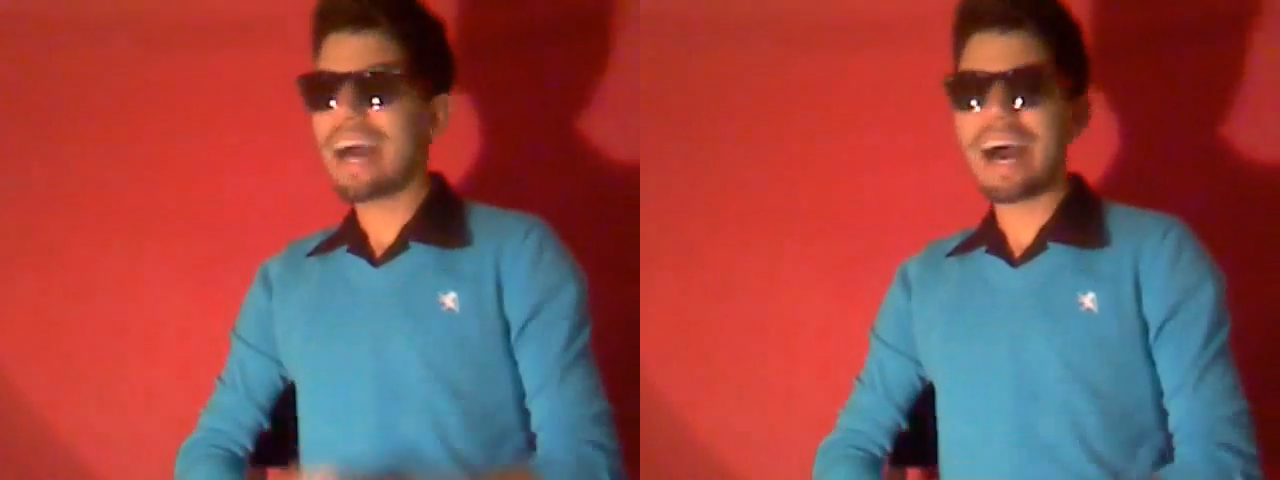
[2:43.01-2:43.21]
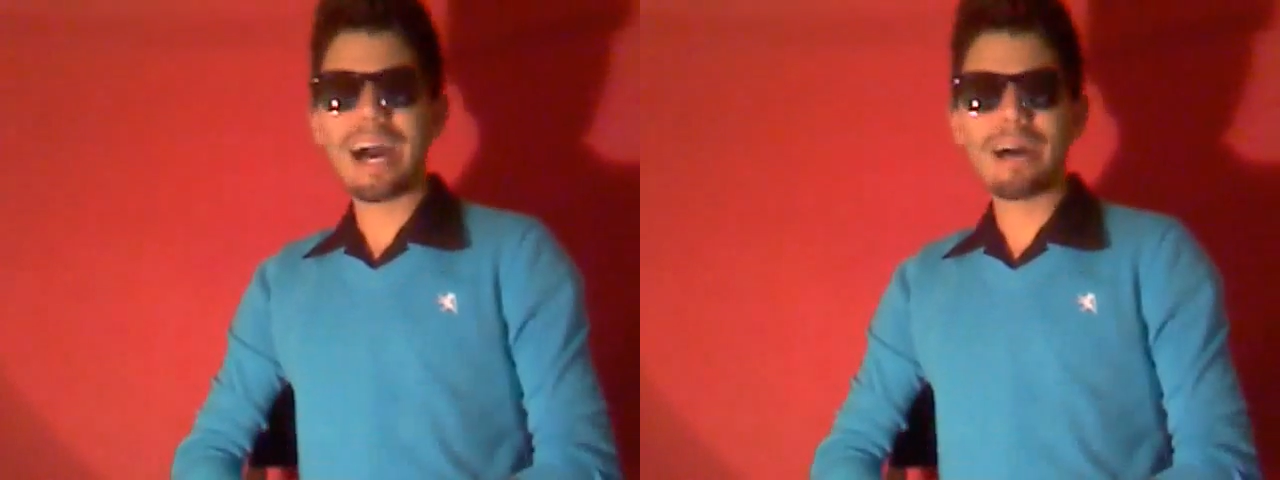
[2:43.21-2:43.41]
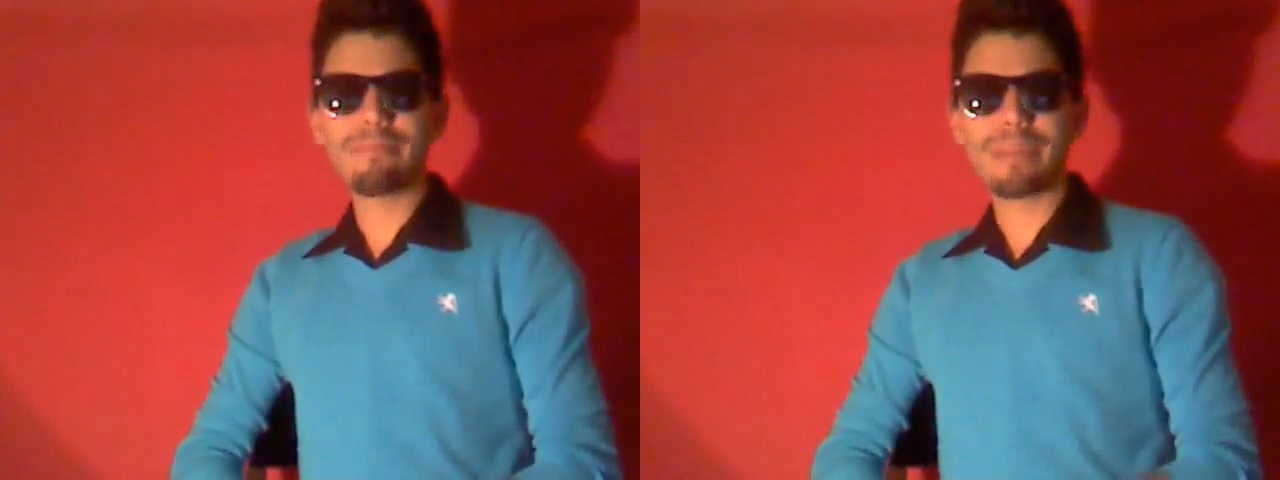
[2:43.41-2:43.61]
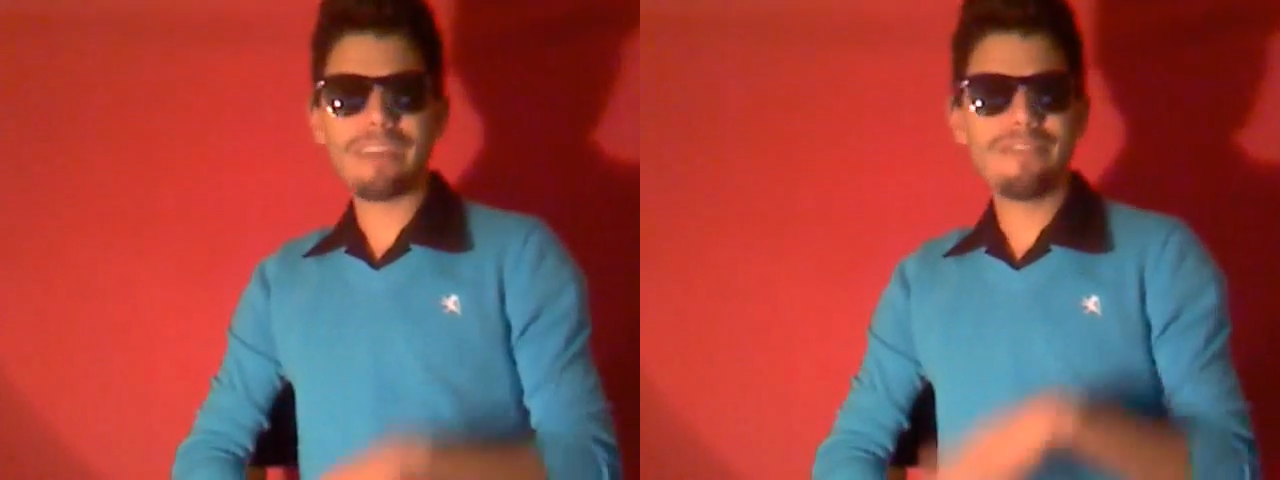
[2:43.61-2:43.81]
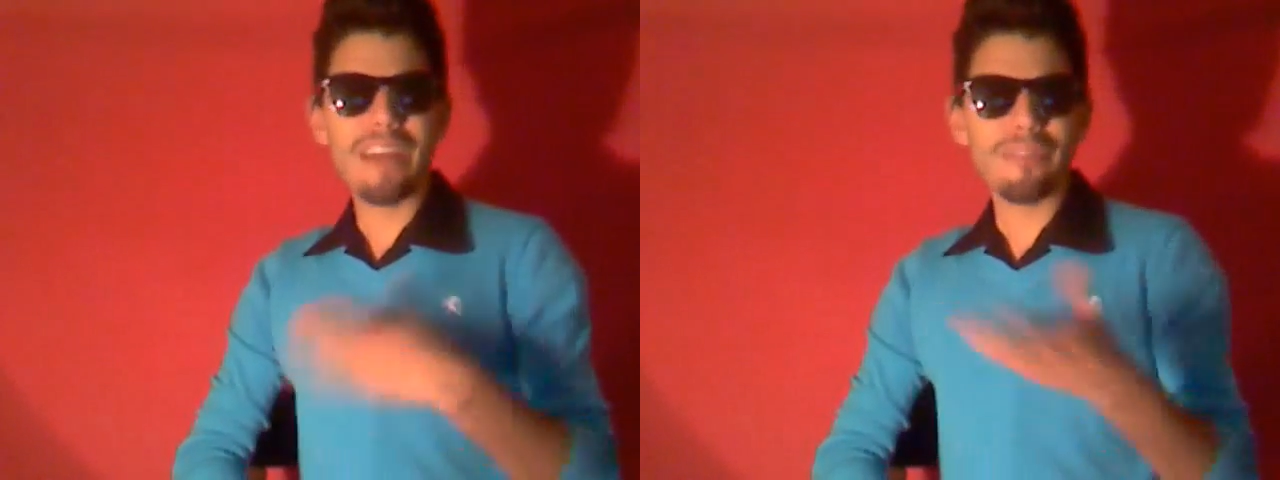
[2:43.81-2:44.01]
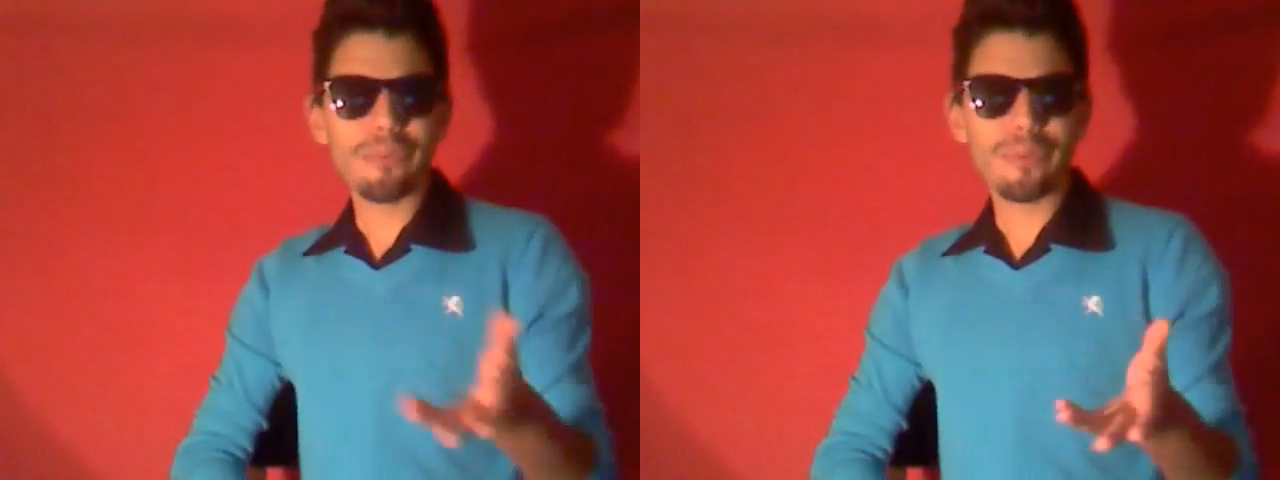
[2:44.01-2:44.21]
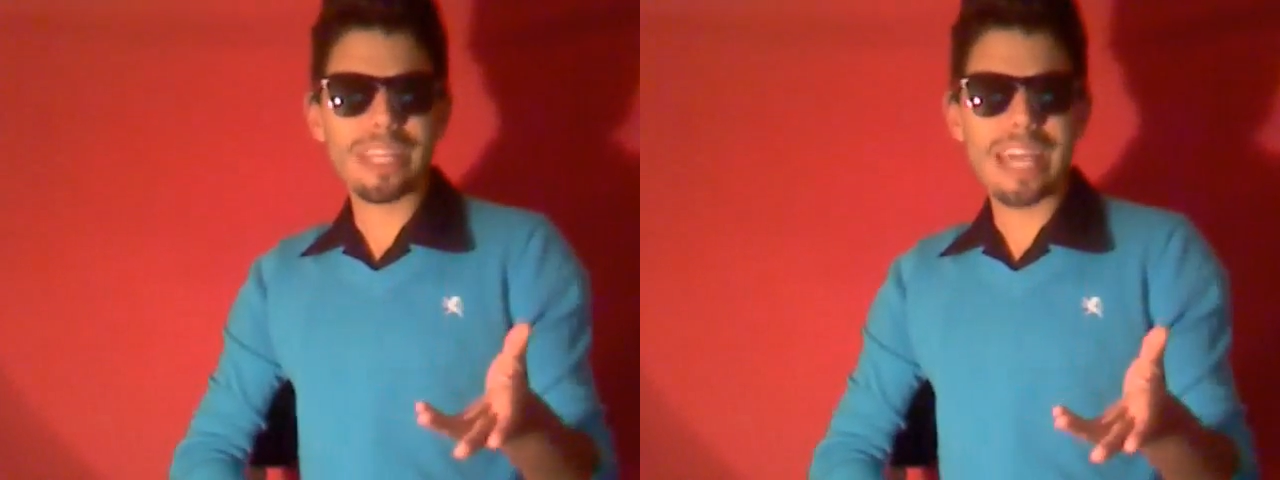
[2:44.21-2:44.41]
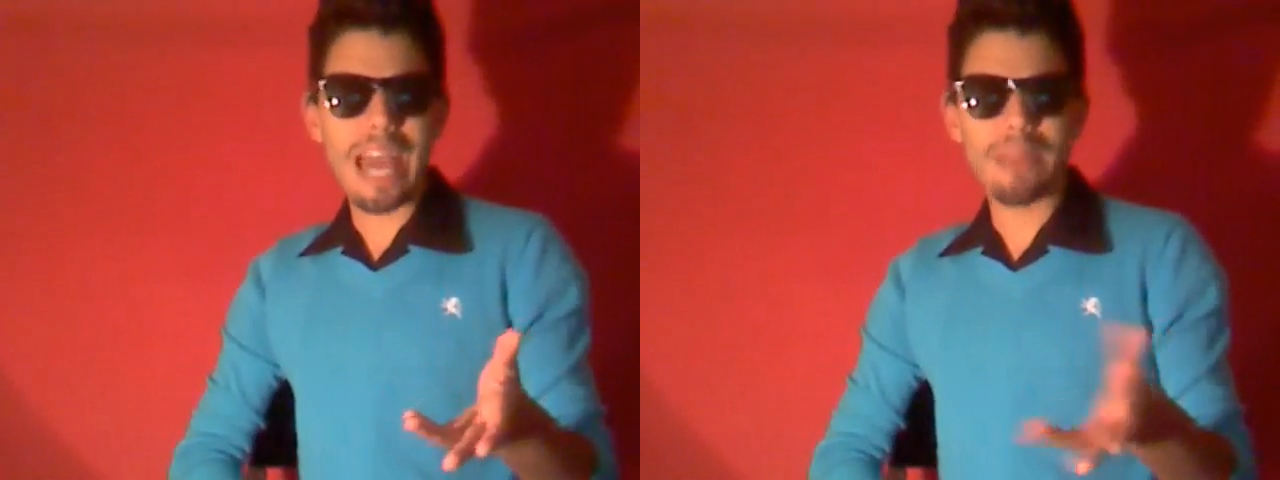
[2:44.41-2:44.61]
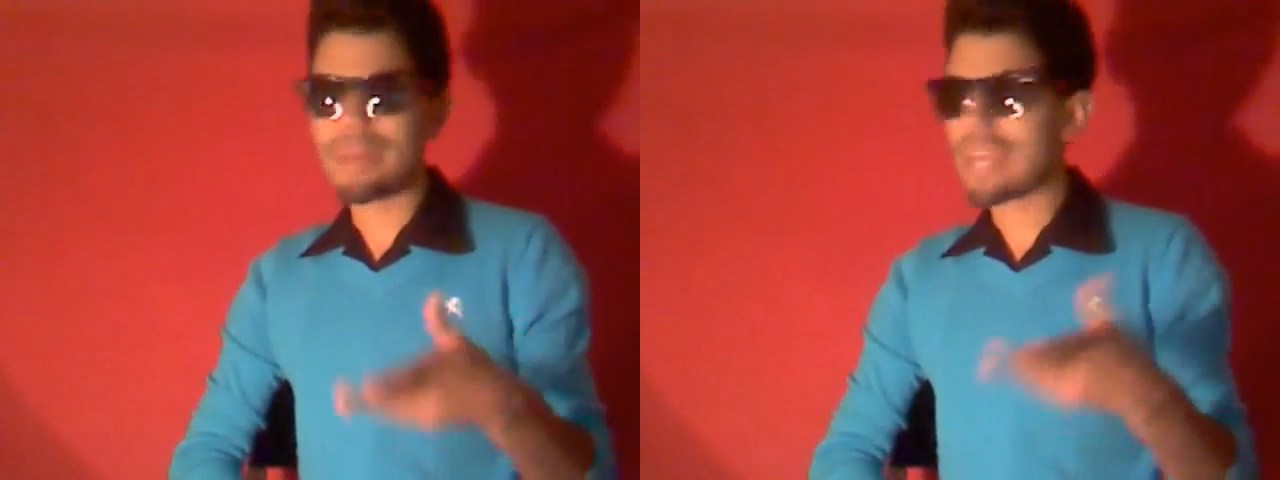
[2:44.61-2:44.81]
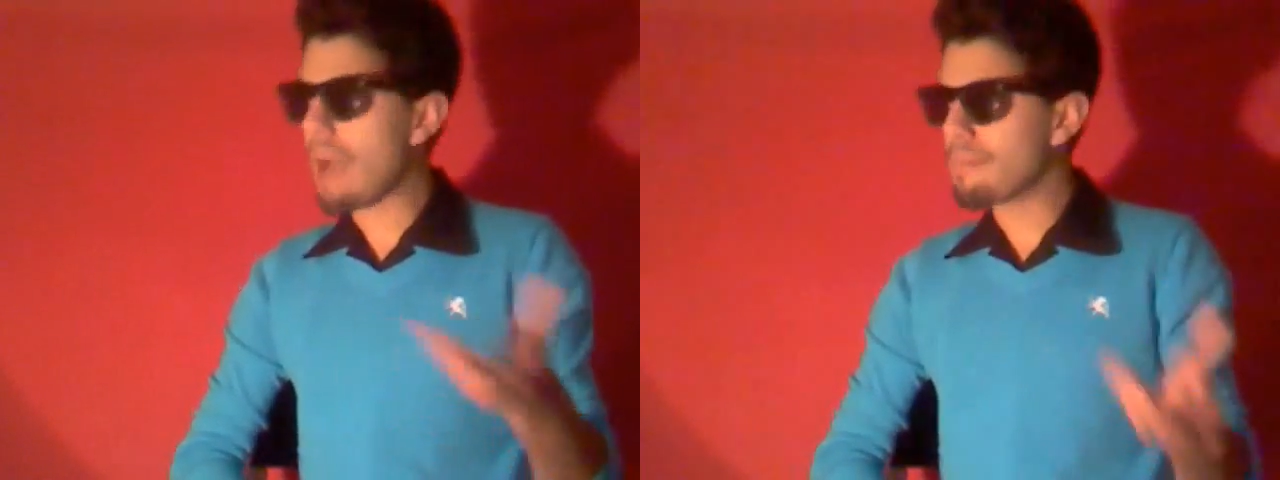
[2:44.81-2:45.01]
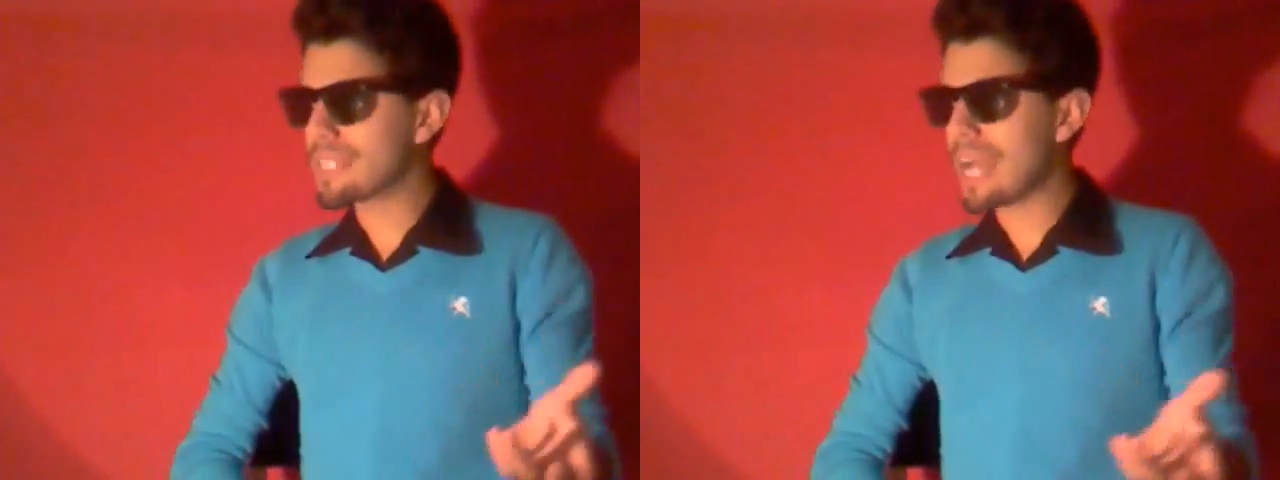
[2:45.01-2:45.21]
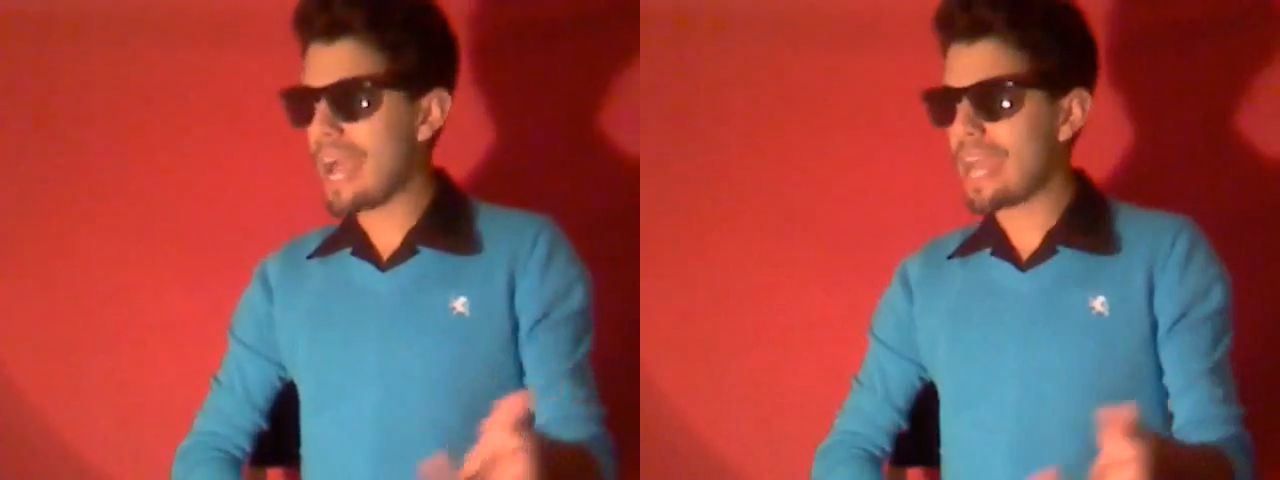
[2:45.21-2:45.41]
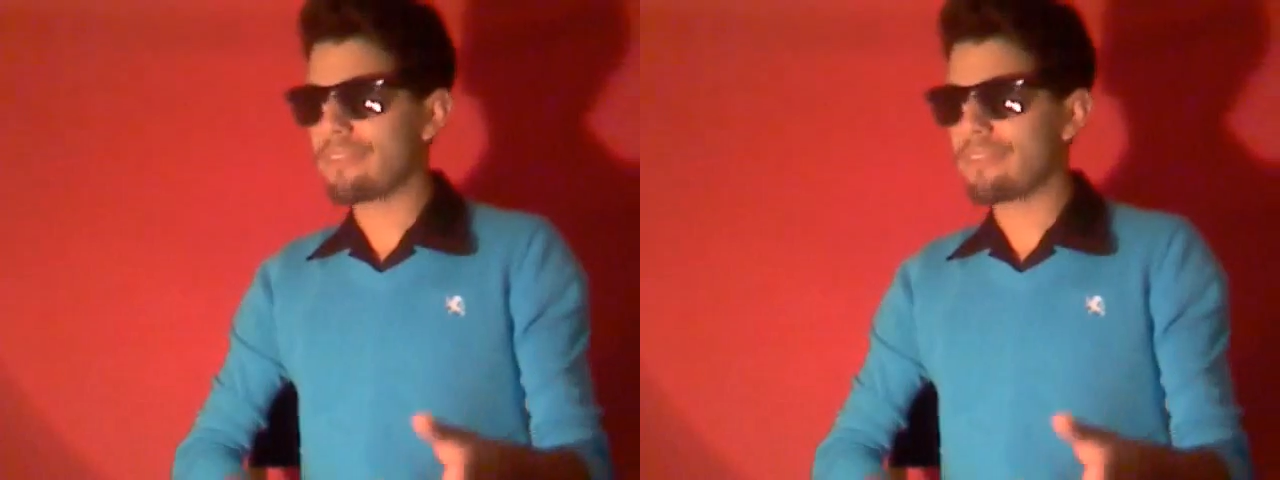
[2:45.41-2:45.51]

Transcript: But I've never really had a big appetite.